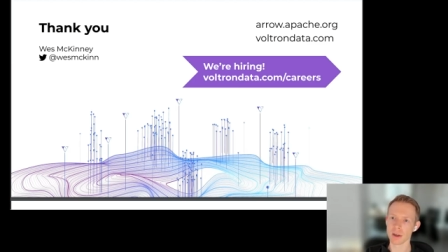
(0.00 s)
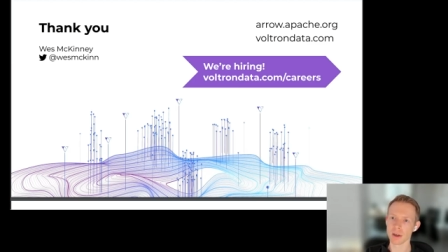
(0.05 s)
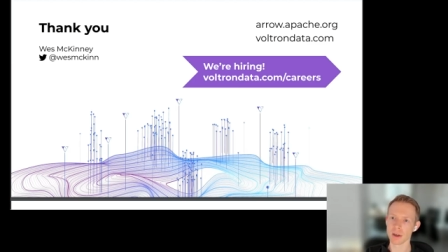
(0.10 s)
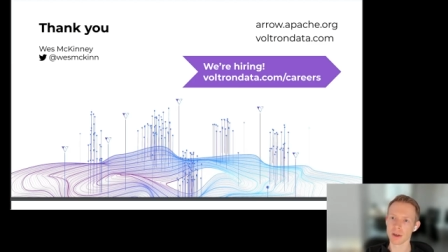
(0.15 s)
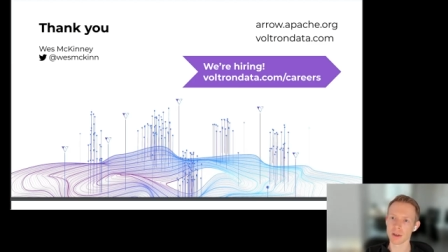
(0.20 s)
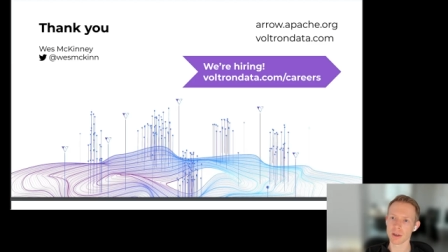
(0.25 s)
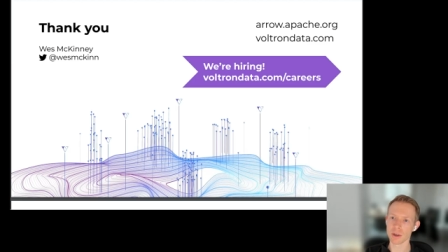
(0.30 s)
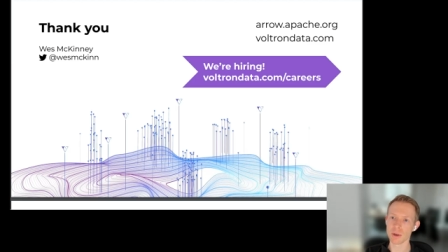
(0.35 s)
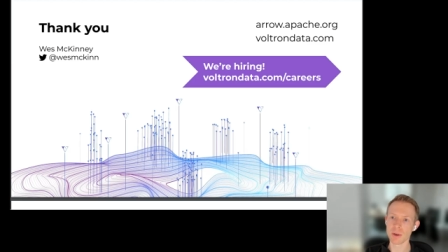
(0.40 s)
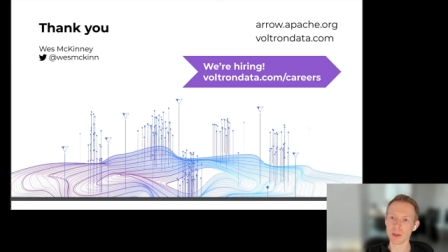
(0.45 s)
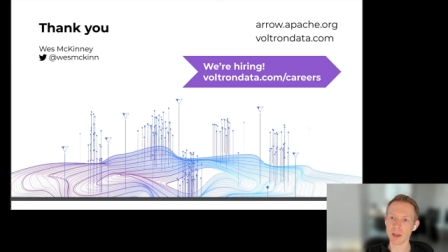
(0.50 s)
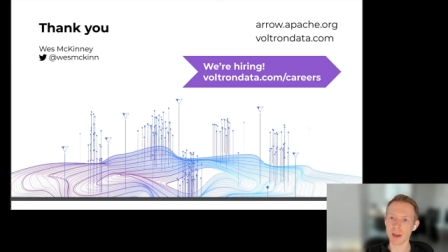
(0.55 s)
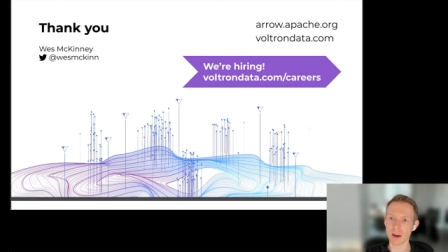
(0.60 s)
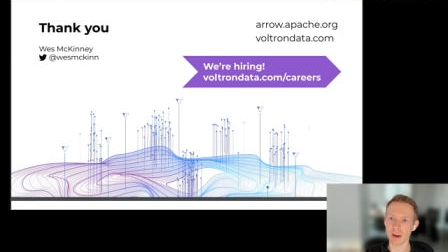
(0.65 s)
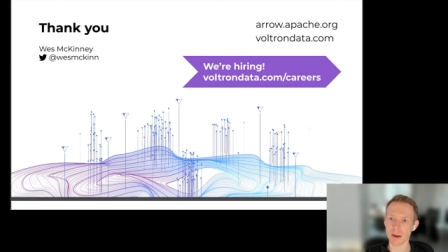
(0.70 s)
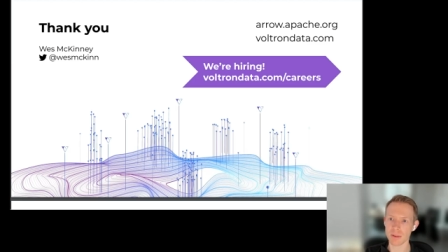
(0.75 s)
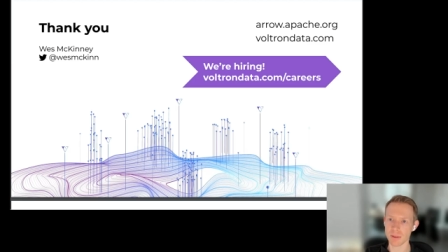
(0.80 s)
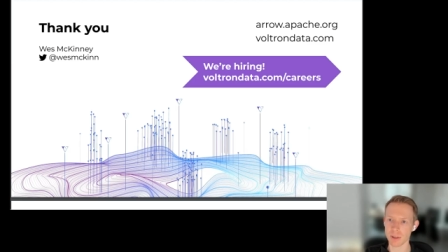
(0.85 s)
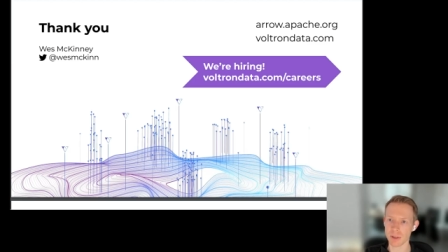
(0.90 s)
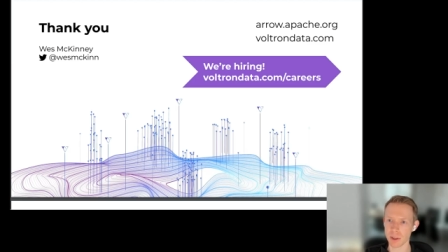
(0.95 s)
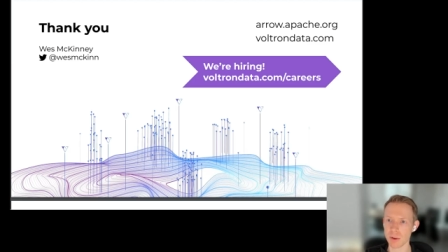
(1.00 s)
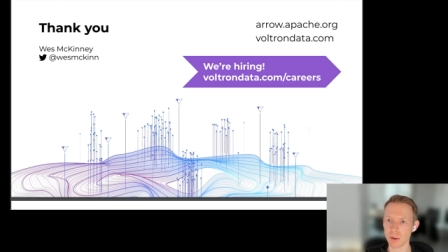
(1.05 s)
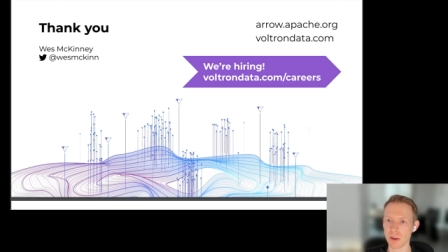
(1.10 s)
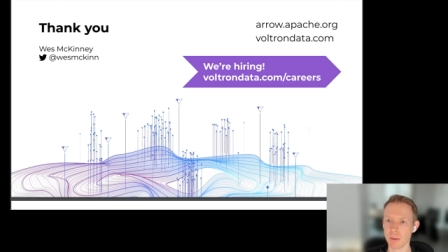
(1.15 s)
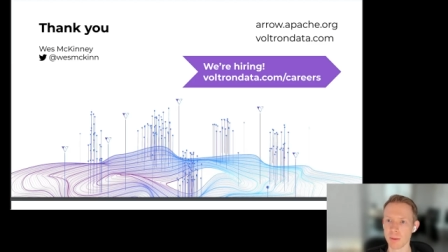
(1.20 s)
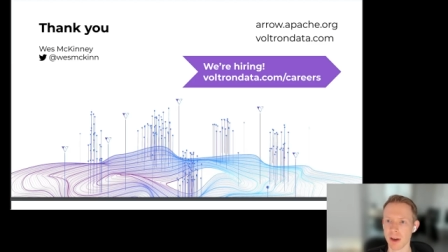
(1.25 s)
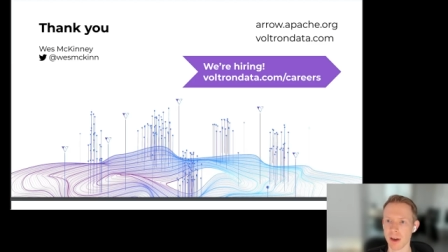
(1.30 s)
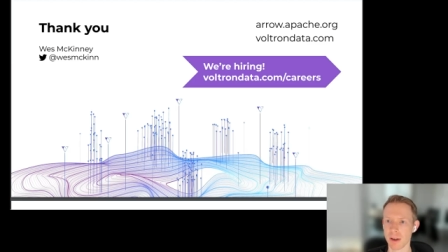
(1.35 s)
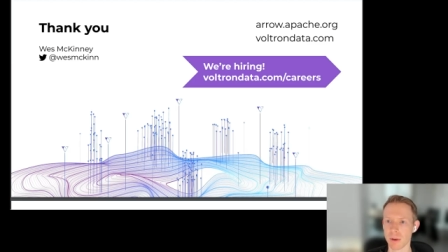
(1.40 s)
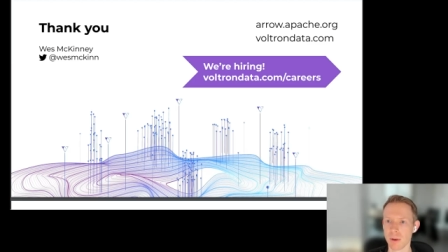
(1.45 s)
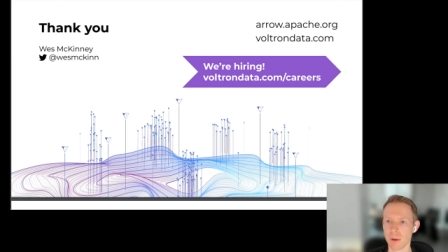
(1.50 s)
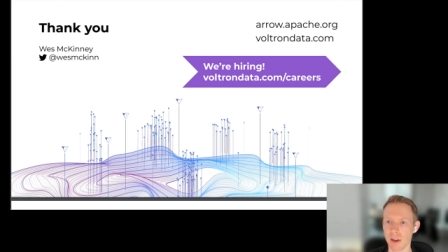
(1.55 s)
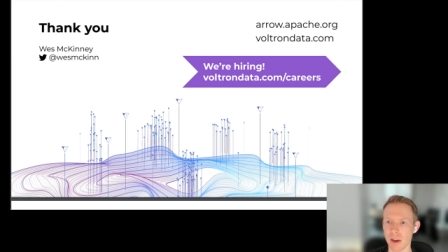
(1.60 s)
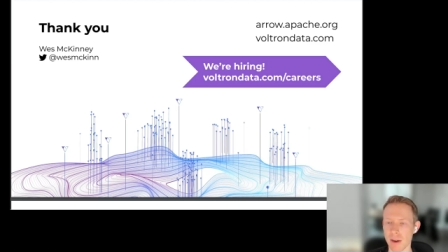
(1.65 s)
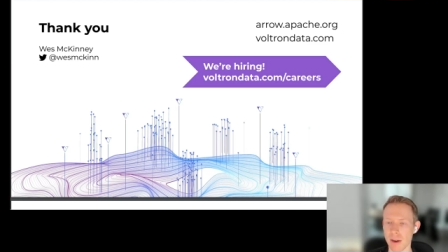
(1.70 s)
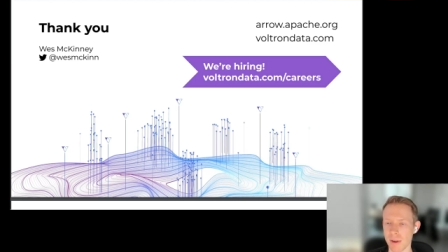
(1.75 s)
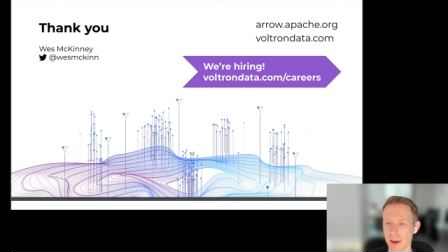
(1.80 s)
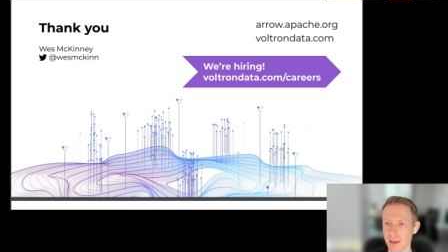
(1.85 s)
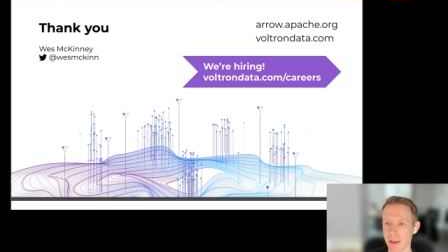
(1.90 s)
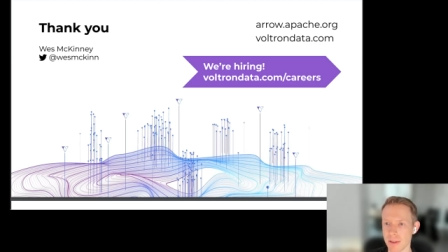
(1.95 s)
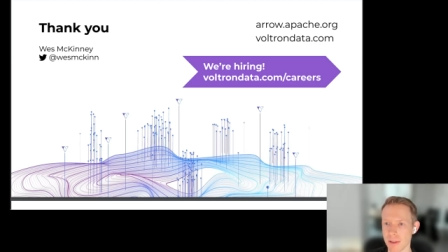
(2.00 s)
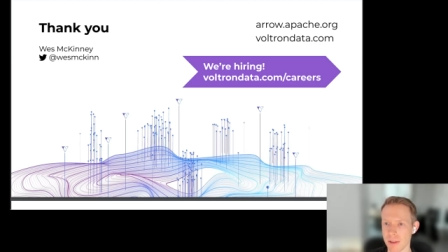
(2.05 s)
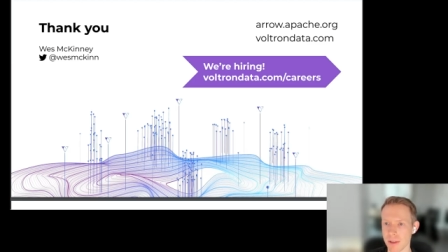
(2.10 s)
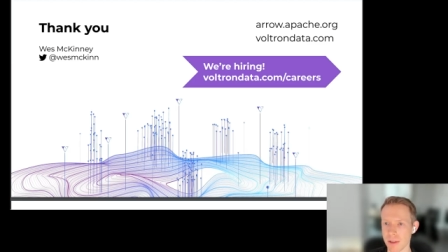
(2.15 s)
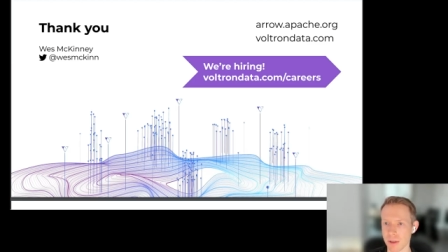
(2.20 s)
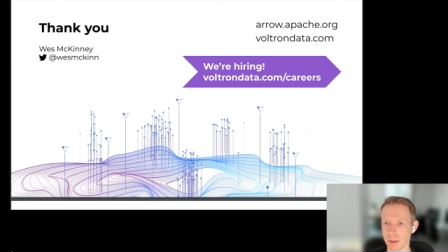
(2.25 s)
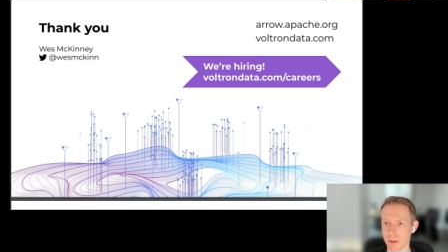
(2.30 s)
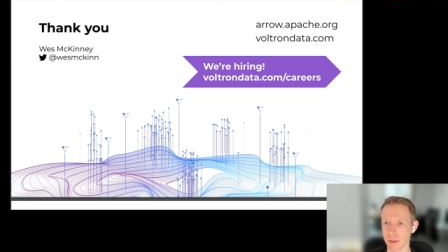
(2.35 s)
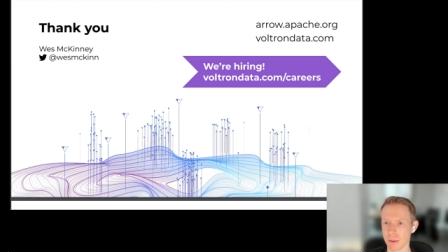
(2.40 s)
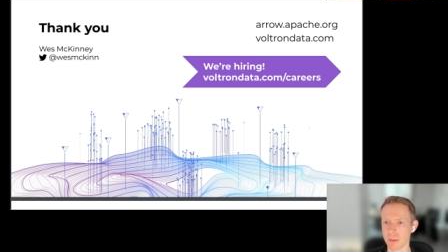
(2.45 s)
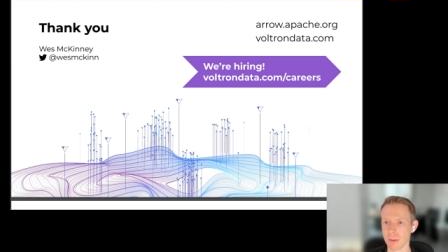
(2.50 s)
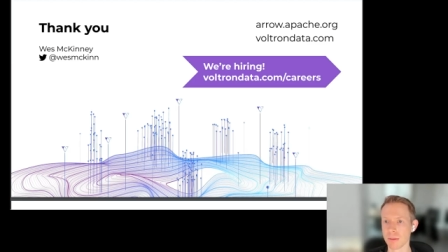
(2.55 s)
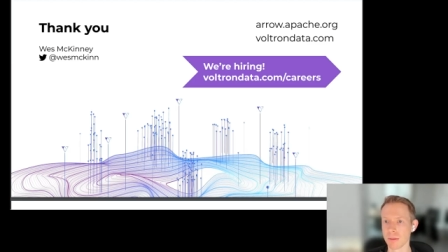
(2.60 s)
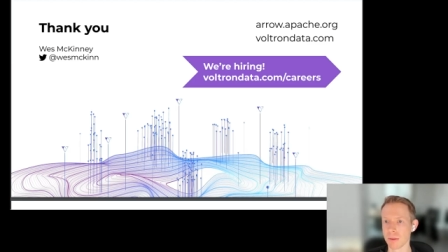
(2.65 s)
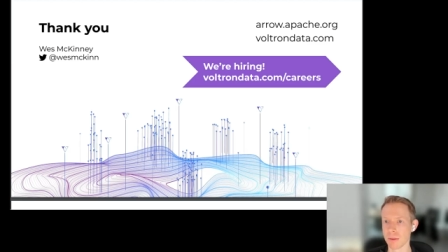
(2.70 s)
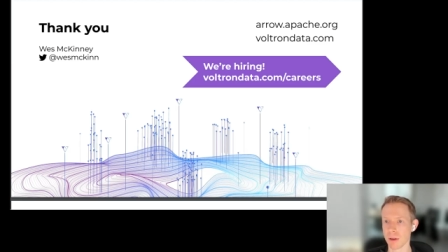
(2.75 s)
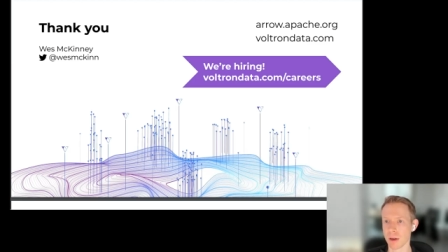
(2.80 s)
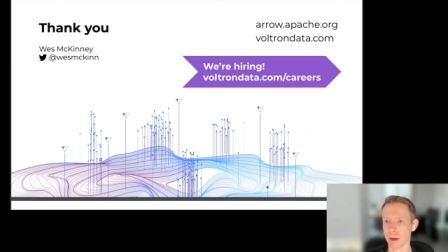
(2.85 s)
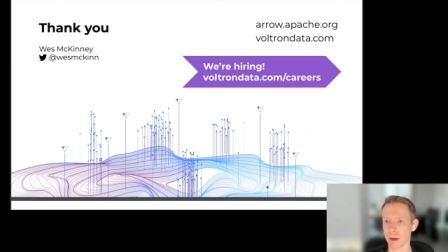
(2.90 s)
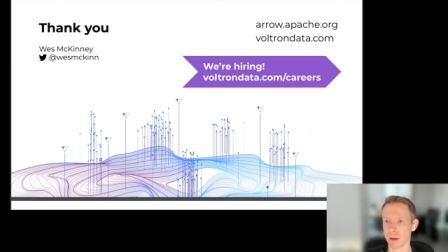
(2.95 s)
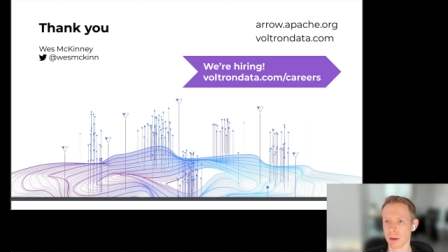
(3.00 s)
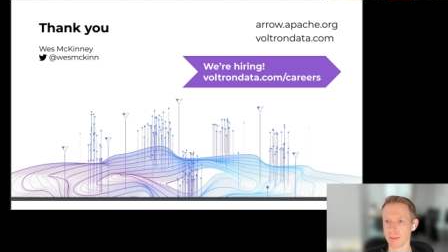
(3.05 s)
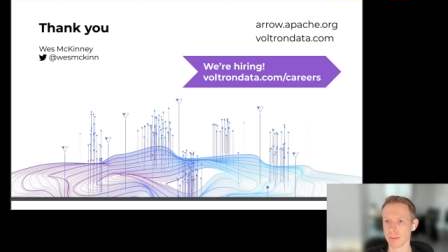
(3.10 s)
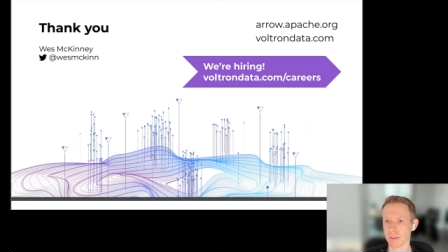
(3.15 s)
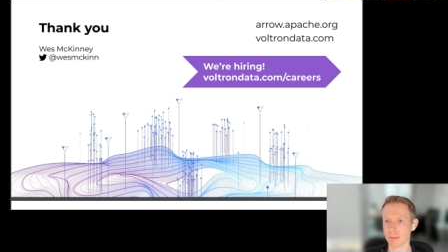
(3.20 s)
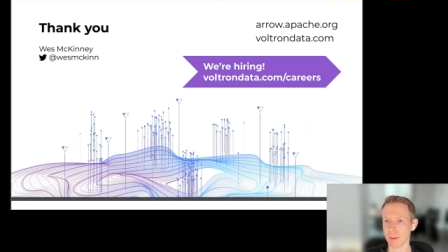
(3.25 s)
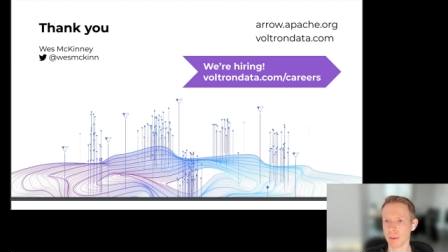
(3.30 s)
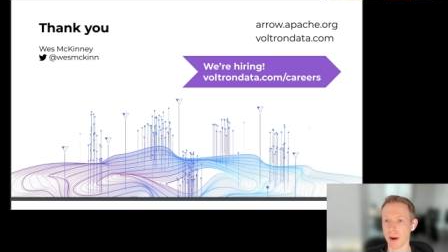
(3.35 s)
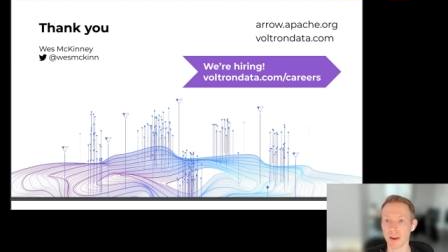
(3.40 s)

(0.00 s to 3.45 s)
uh, cuDF, like cuDF, cuDF has its own um,